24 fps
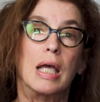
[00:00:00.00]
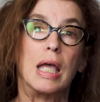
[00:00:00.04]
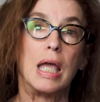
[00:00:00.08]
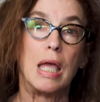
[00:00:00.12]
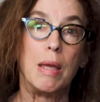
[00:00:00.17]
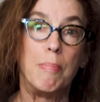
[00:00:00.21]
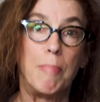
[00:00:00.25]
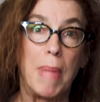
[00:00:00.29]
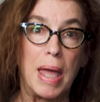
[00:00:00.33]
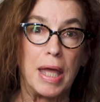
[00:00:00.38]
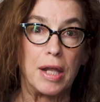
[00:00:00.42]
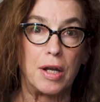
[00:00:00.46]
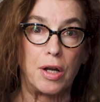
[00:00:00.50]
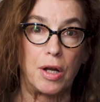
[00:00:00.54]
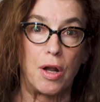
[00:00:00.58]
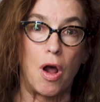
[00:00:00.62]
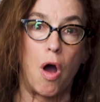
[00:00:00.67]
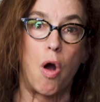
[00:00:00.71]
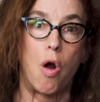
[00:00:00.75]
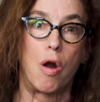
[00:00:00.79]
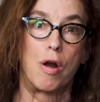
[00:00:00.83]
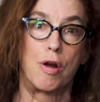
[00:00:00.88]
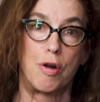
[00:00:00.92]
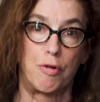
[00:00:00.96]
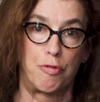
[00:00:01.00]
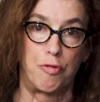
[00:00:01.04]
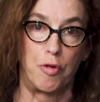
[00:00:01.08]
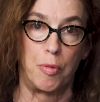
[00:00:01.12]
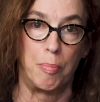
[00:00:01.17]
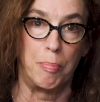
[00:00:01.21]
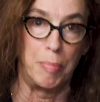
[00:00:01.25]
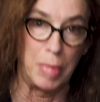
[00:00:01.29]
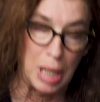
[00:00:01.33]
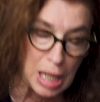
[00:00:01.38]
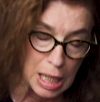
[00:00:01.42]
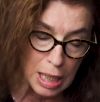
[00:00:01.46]
It made it harder for
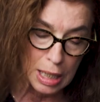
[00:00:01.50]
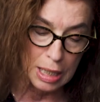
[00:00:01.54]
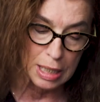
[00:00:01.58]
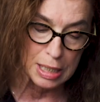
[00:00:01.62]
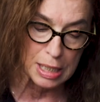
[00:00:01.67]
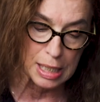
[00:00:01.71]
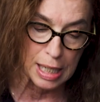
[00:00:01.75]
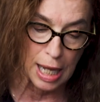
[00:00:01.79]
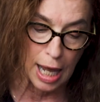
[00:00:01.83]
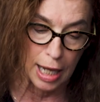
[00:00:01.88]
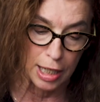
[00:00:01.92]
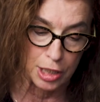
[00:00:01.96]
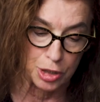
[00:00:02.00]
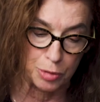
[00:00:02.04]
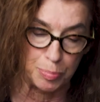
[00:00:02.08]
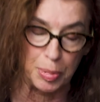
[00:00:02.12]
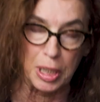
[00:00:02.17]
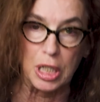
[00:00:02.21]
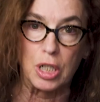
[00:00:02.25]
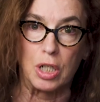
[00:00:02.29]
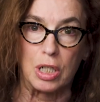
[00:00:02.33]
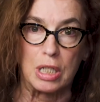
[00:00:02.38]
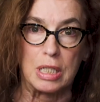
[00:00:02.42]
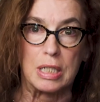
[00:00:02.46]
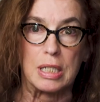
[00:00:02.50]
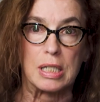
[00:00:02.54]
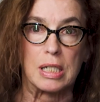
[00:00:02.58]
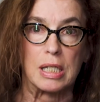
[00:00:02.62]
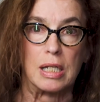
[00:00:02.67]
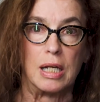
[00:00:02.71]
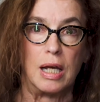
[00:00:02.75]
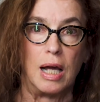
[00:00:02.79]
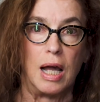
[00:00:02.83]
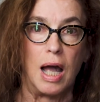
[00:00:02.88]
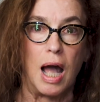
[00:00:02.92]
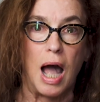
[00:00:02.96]
me to sketch because
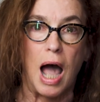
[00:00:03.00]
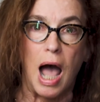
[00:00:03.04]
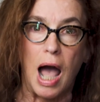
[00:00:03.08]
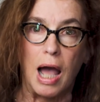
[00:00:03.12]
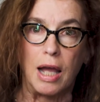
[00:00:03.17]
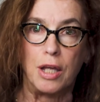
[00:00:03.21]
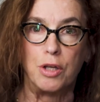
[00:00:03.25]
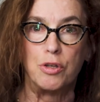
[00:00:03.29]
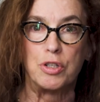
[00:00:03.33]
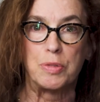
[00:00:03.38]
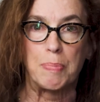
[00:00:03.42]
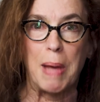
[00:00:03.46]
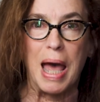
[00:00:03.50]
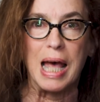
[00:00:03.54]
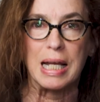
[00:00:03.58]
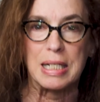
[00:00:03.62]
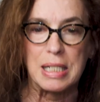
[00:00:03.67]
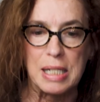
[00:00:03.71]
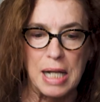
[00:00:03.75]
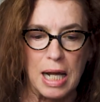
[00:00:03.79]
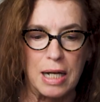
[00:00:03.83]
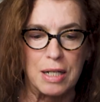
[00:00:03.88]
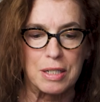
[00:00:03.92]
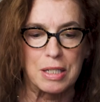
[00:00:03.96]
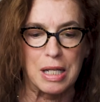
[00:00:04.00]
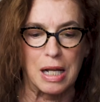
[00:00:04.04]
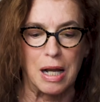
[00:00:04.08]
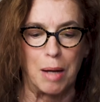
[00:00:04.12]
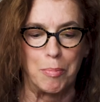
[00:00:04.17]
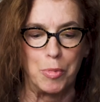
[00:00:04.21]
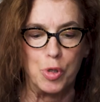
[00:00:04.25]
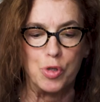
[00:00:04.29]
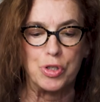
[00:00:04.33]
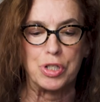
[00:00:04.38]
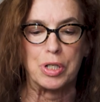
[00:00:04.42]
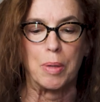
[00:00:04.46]
I use pastels and
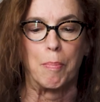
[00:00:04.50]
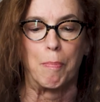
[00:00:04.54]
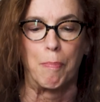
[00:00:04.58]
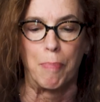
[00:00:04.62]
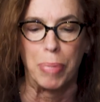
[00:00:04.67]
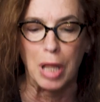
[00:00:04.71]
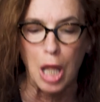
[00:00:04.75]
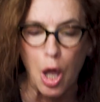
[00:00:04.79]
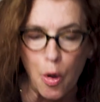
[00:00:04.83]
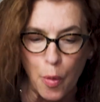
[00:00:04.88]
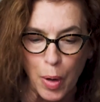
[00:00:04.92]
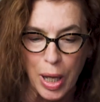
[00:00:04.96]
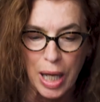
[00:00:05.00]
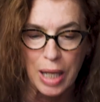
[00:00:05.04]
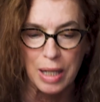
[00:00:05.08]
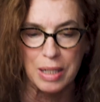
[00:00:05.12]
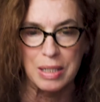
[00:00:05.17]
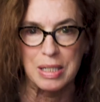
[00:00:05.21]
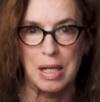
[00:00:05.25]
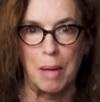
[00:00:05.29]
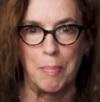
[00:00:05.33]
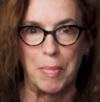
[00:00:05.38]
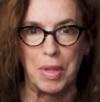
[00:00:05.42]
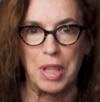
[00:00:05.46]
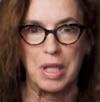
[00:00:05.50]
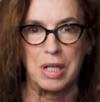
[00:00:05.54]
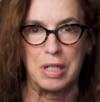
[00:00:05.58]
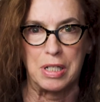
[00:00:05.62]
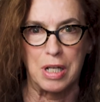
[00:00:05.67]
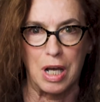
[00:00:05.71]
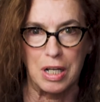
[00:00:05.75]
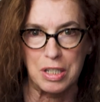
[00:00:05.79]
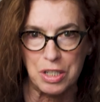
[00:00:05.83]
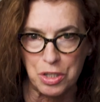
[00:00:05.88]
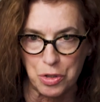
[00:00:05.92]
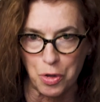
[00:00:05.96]
I'm used to blowing some of the
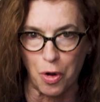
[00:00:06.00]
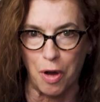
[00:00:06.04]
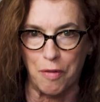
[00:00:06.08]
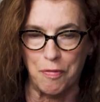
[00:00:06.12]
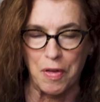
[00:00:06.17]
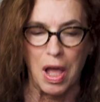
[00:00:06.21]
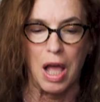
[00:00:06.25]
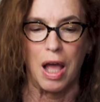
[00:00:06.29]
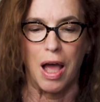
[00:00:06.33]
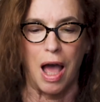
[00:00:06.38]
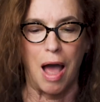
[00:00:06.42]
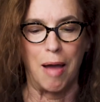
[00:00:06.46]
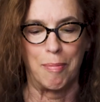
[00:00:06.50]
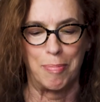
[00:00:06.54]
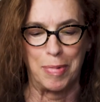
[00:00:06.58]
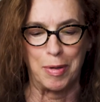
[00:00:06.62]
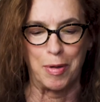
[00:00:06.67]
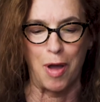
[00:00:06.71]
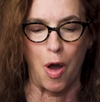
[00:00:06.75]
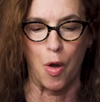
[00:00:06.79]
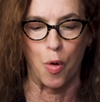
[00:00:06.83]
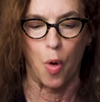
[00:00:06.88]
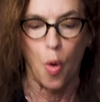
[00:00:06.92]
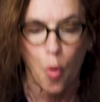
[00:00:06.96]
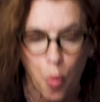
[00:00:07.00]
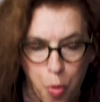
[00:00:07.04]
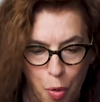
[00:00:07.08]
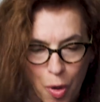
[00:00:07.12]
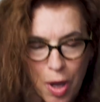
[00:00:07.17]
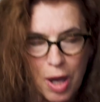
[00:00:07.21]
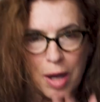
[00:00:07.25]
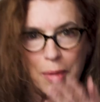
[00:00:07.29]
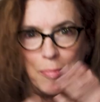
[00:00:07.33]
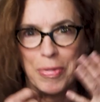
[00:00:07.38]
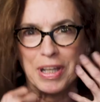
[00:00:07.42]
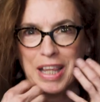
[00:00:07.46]
dust off. I'd be going,
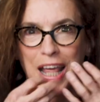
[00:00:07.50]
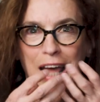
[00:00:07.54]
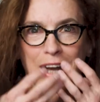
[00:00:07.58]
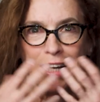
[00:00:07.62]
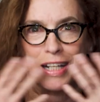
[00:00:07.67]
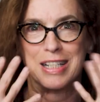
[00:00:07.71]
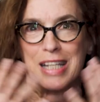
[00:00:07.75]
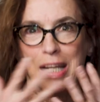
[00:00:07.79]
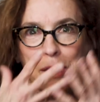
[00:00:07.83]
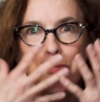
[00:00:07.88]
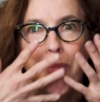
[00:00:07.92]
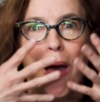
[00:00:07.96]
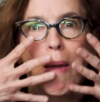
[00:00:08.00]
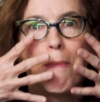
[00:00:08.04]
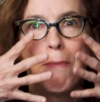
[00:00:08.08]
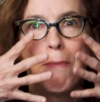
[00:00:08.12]
but then it's in my